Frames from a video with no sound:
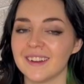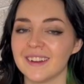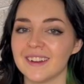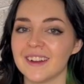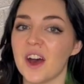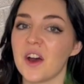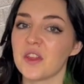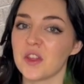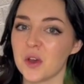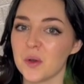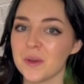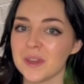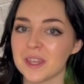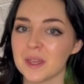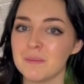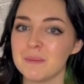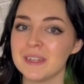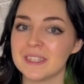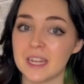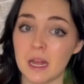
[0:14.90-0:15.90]
Although it
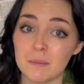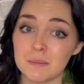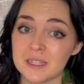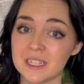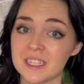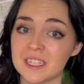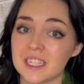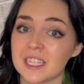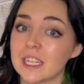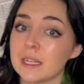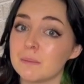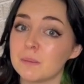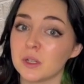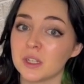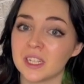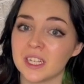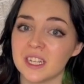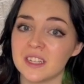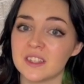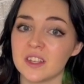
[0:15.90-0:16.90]
can be tempting to keep your
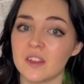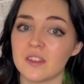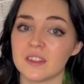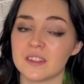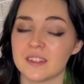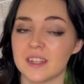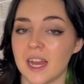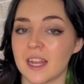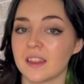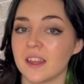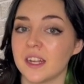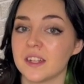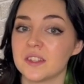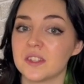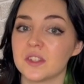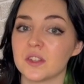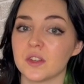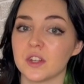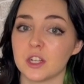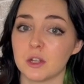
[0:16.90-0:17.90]
kids on the sidelines
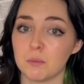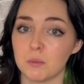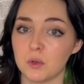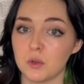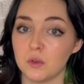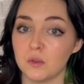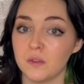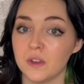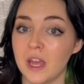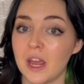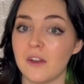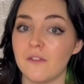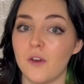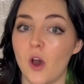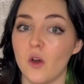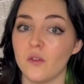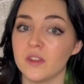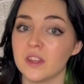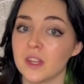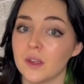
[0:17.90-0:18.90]
during a move,
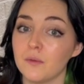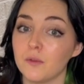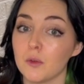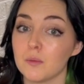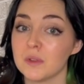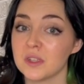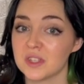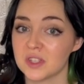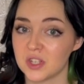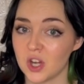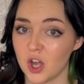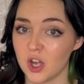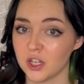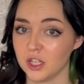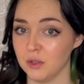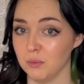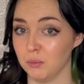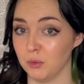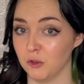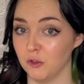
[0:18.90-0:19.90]
involving them from the start
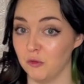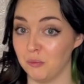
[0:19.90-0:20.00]
can prove